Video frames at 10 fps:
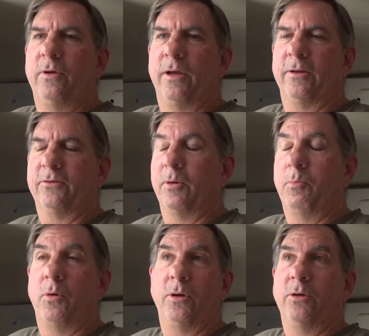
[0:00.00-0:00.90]
at some
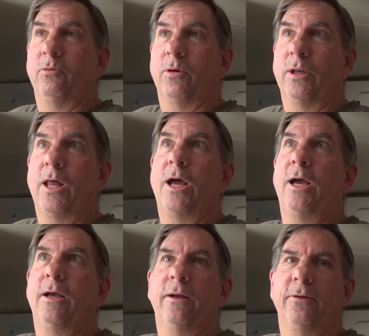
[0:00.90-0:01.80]
point you
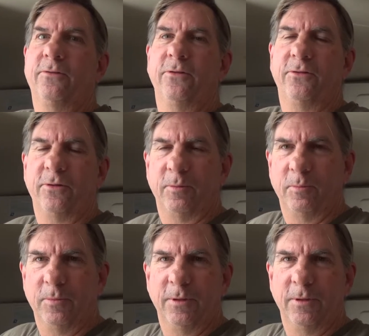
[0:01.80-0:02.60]
rely on a system